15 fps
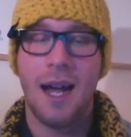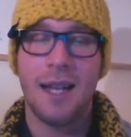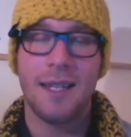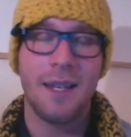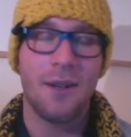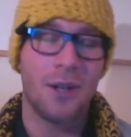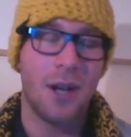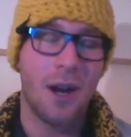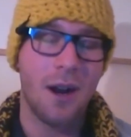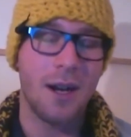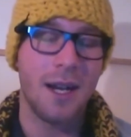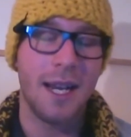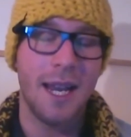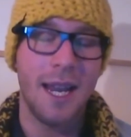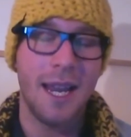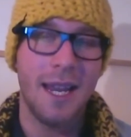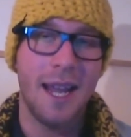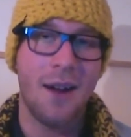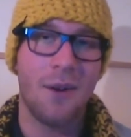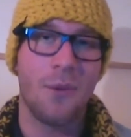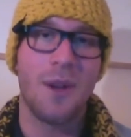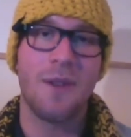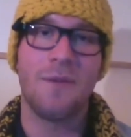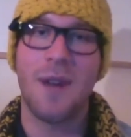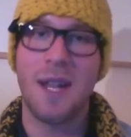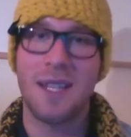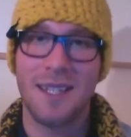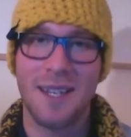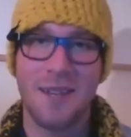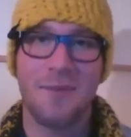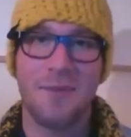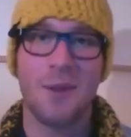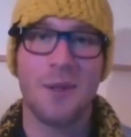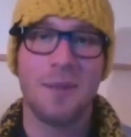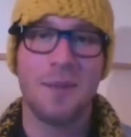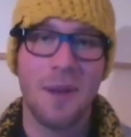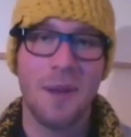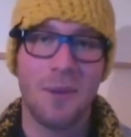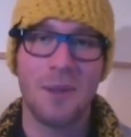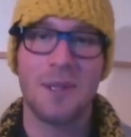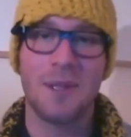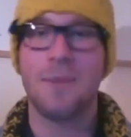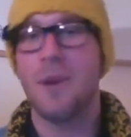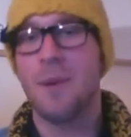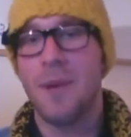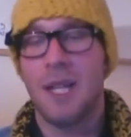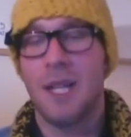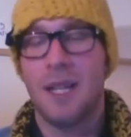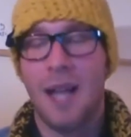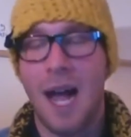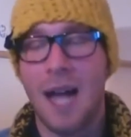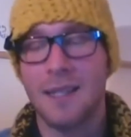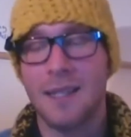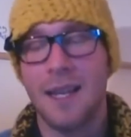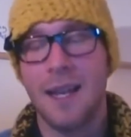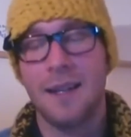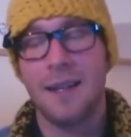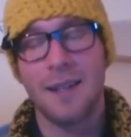Dale Carnegie, How to Win Friends and Influence People, is a pretty big classic.